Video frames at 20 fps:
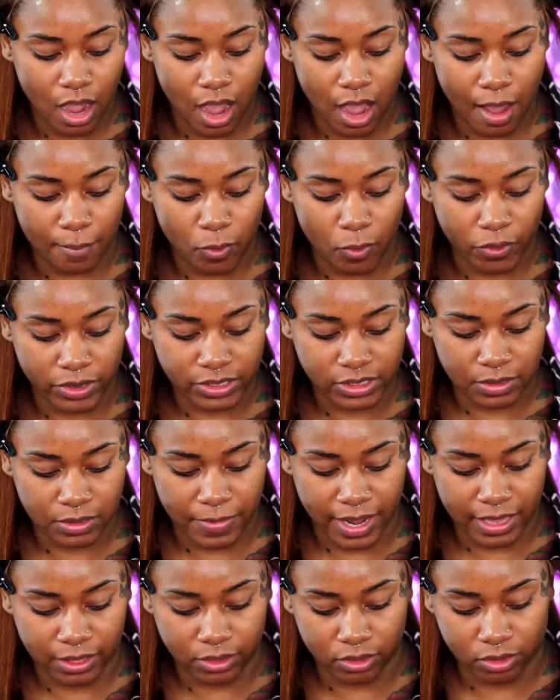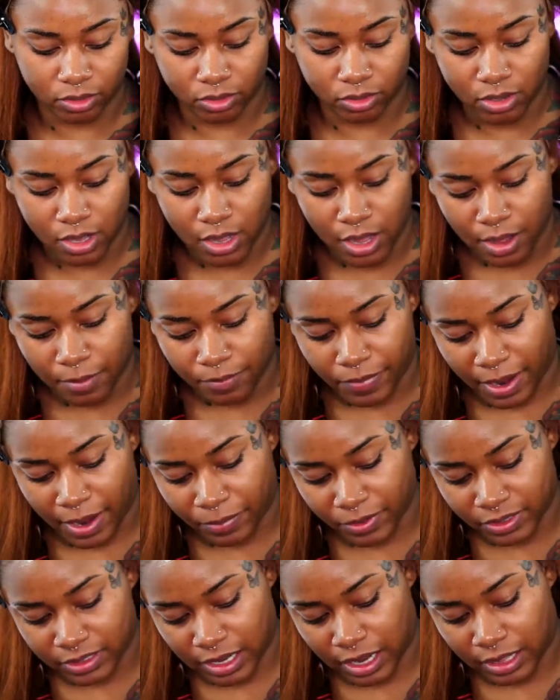onto my little
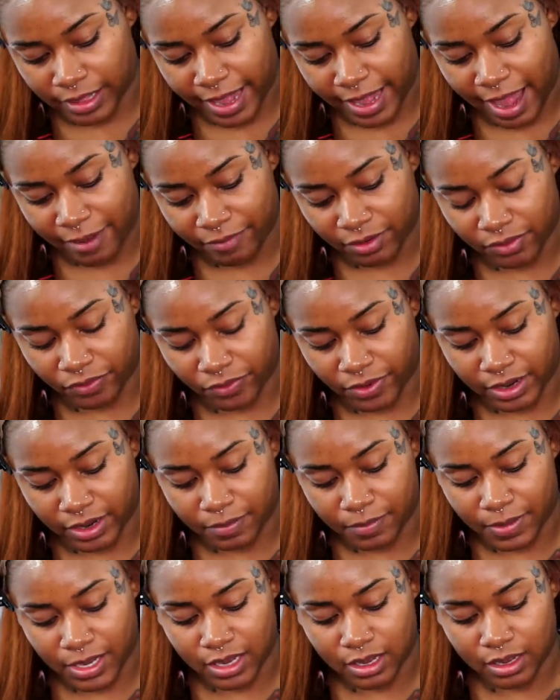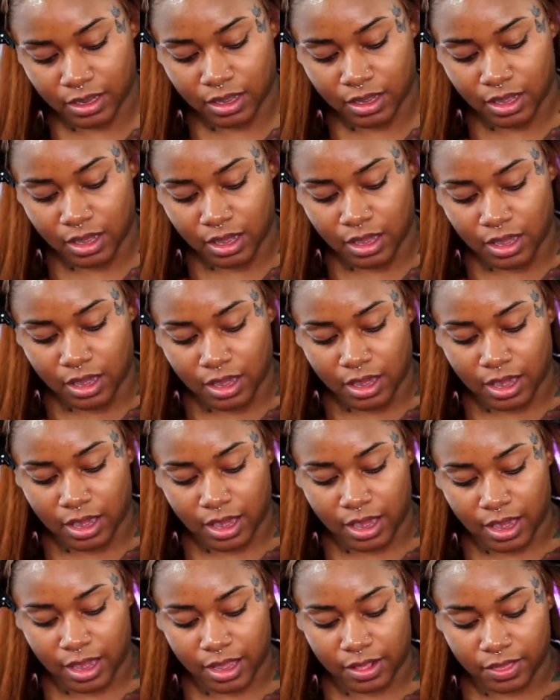paper towel I have in front of me,
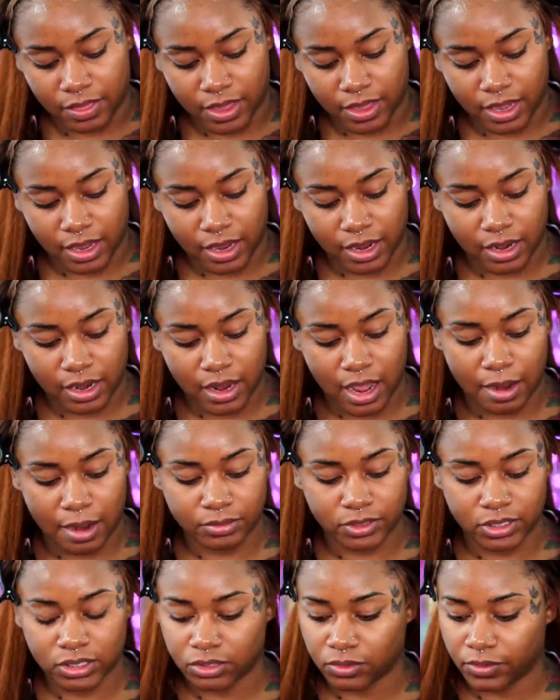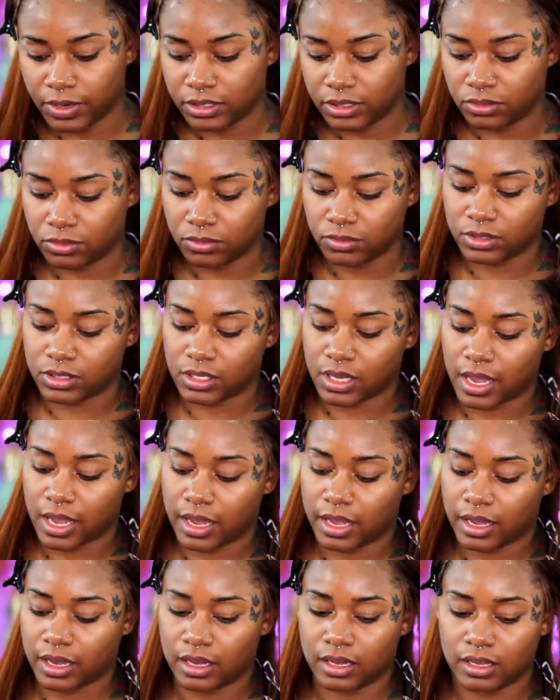and then I'm just going to
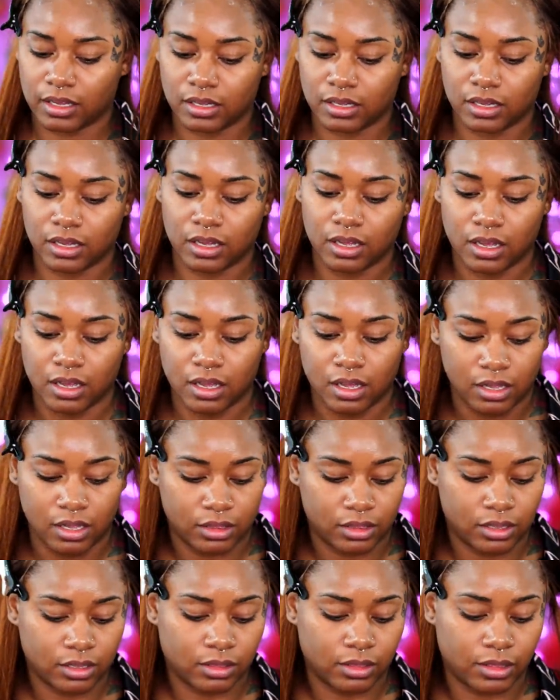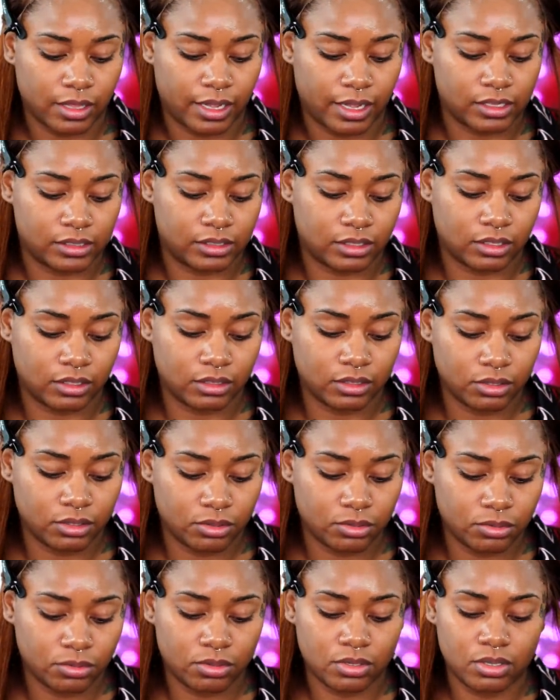take the lace
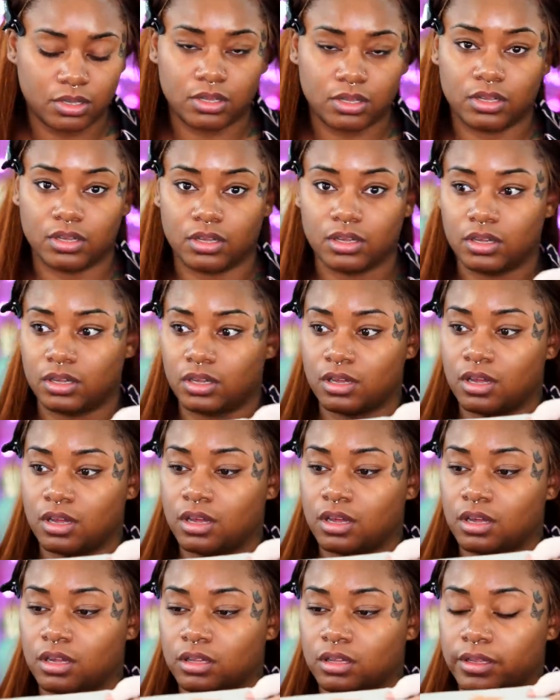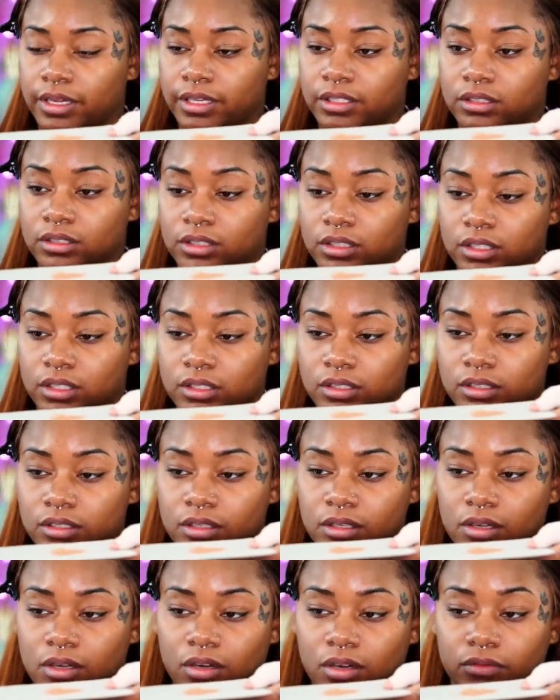glue like
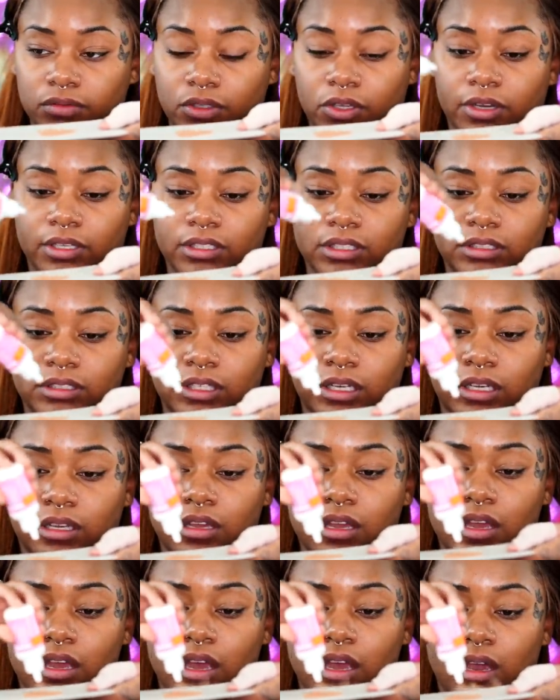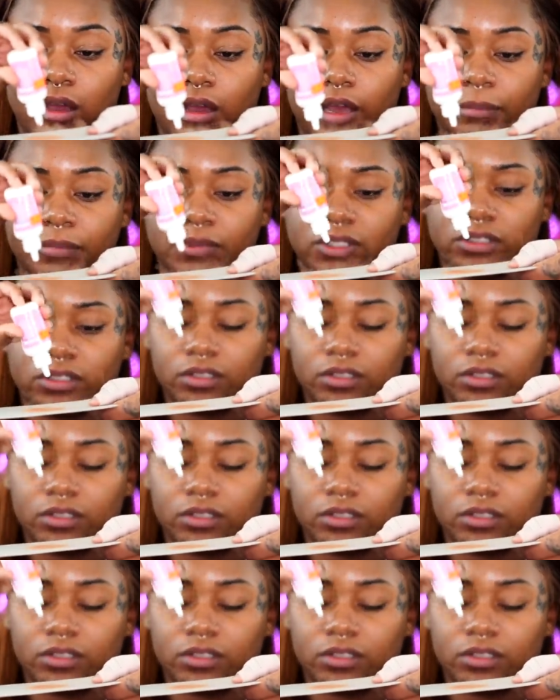this. Hopefully you guys can see. I'm